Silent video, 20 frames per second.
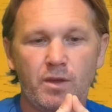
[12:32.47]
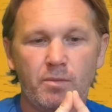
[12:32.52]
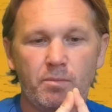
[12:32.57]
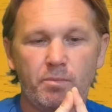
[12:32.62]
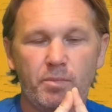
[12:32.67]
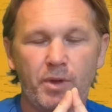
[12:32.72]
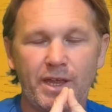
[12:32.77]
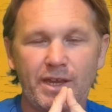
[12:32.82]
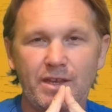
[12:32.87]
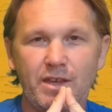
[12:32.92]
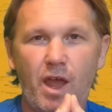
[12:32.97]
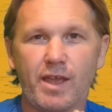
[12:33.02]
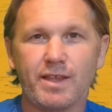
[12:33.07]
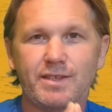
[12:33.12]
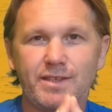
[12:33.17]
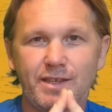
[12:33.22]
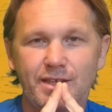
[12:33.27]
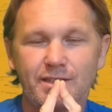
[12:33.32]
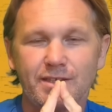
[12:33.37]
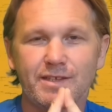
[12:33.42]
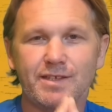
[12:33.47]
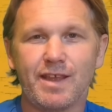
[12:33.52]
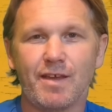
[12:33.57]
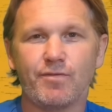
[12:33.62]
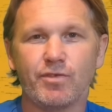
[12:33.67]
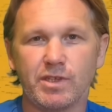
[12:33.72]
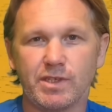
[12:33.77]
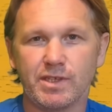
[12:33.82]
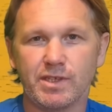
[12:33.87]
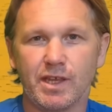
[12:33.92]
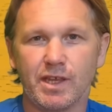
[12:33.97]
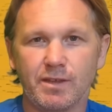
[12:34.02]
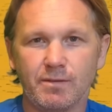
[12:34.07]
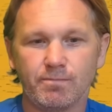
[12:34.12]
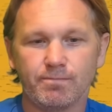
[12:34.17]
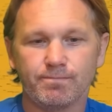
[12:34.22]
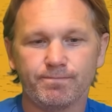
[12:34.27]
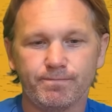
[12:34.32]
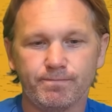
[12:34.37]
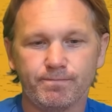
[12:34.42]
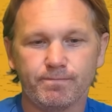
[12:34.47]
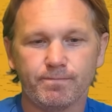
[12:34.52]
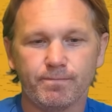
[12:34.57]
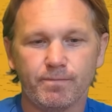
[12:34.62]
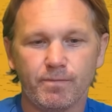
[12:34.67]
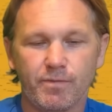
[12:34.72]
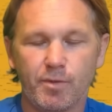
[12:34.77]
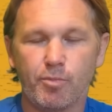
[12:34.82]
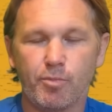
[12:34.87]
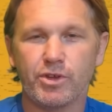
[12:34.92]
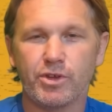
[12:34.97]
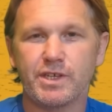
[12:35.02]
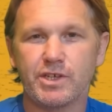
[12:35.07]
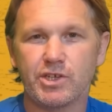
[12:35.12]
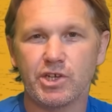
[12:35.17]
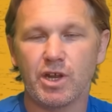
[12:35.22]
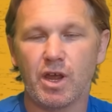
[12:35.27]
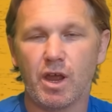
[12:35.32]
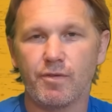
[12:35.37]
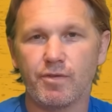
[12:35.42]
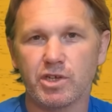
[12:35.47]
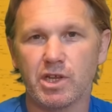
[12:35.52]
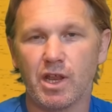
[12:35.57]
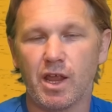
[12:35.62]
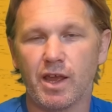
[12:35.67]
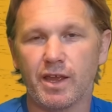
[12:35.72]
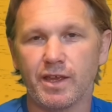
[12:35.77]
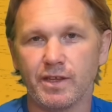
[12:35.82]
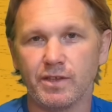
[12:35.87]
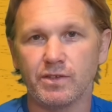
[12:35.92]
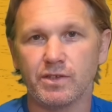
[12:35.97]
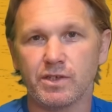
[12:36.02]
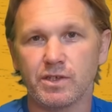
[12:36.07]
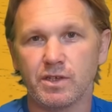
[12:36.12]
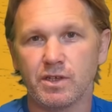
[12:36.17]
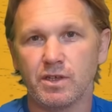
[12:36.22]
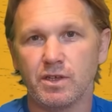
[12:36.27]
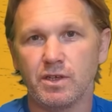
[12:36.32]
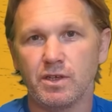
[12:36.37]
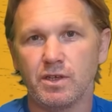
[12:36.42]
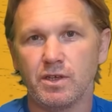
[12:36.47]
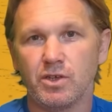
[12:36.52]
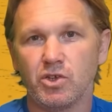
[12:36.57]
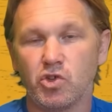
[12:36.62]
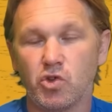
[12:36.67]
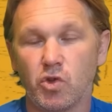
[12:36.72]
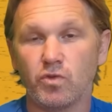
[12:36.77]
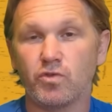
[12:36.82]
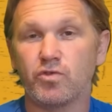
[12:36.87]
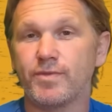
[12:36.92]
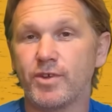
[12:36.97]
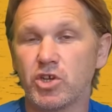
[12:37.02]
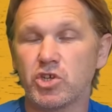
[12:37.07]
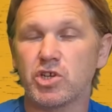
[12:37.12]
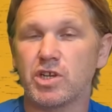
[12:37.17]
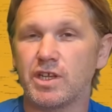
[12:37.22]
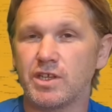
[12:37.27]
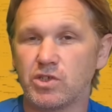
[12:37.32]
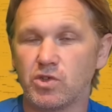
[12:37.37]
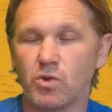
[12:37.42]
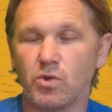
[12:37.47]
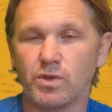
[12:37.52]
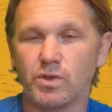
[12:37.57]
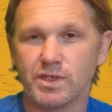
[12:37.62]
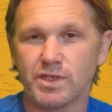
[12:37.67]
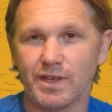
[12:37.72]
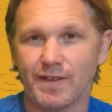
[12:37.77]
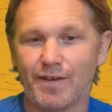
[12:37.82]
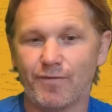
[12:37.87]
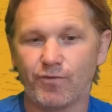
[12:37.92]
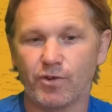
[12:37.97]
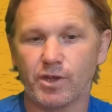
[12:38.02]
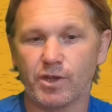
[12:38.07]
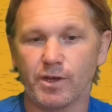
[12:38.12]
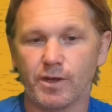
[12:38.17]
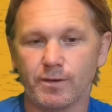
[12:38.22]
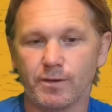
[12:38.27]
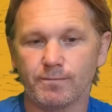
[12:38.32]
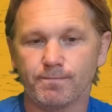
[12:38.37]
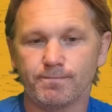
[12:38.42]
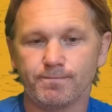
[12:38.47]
But in 1970, the British and Irish Lions controversially toured South Africa.